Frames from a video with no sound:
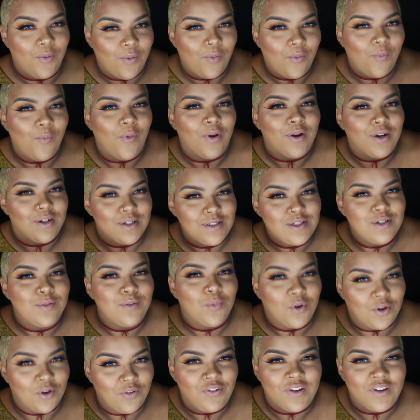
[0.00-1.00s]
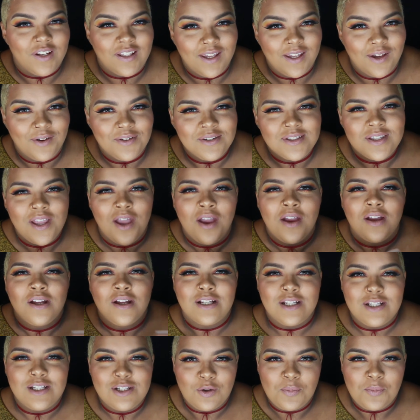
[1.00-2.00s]
one or two more videos,
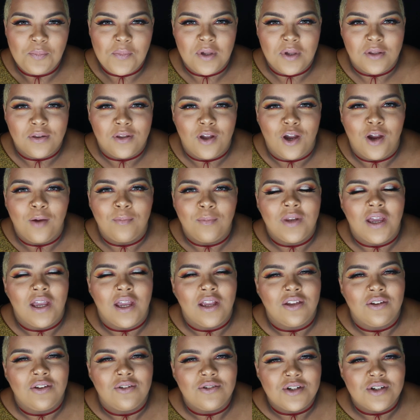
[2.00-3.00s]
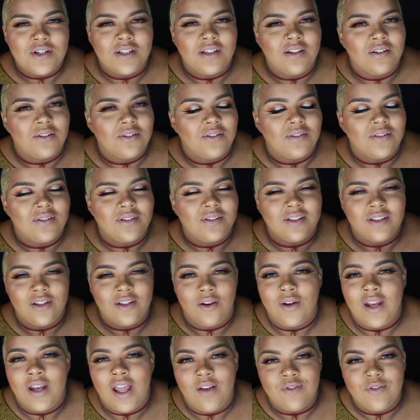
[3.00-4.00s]
don't be alarmed. I usually
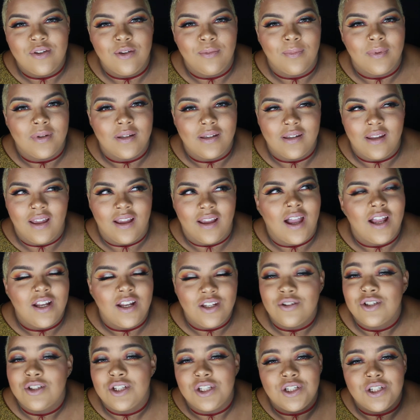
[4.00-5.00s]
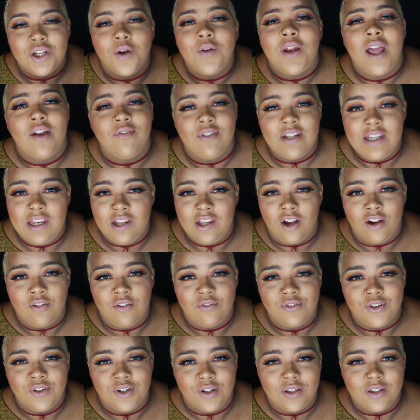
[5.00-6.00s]
don't have a day
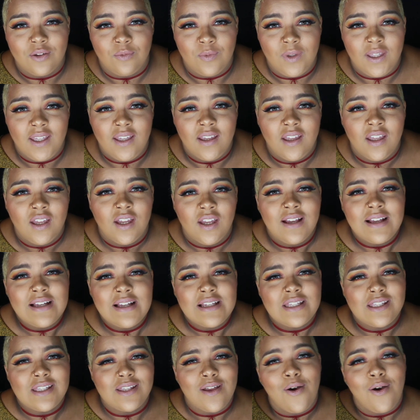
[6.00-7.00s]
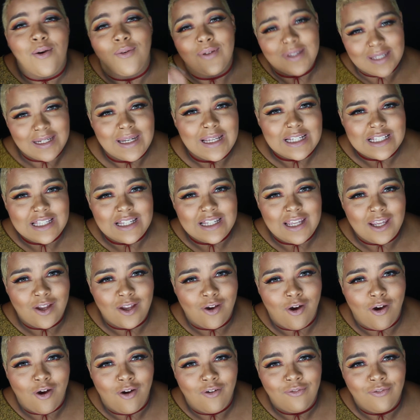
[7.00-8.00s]
off during the week, so today's a day
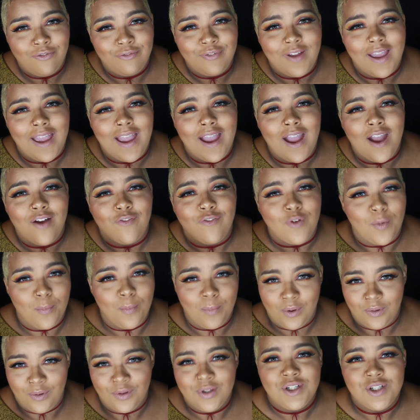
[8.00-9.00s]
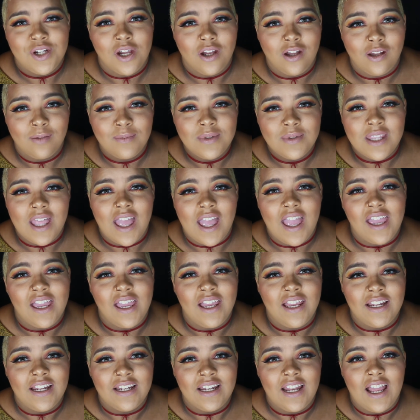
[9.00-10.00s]
off from both jobs,
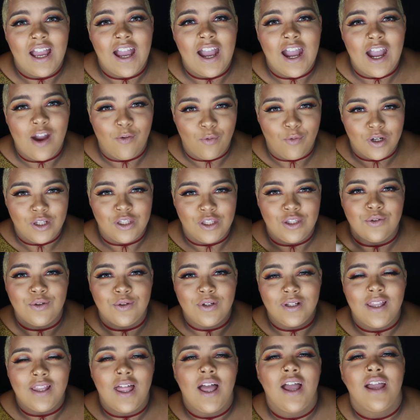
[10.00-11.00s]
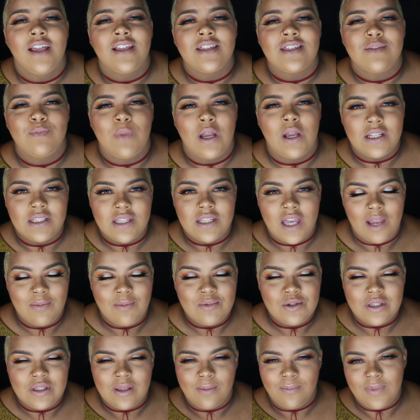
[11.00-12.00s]
and I want to utilize my time
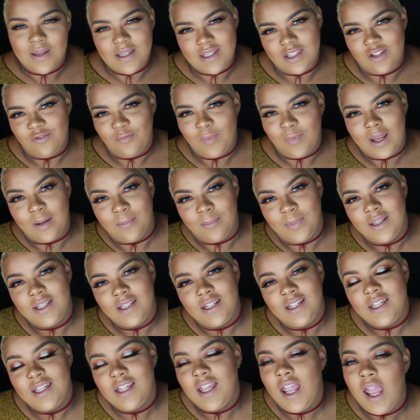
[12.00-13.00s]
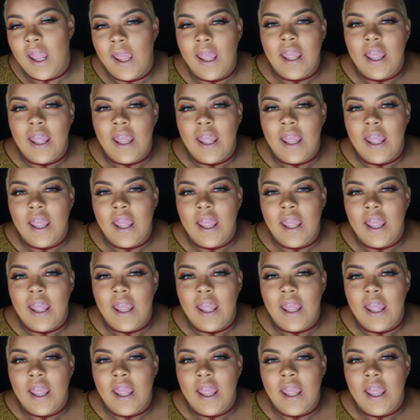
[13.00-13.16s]
to the best of my ability,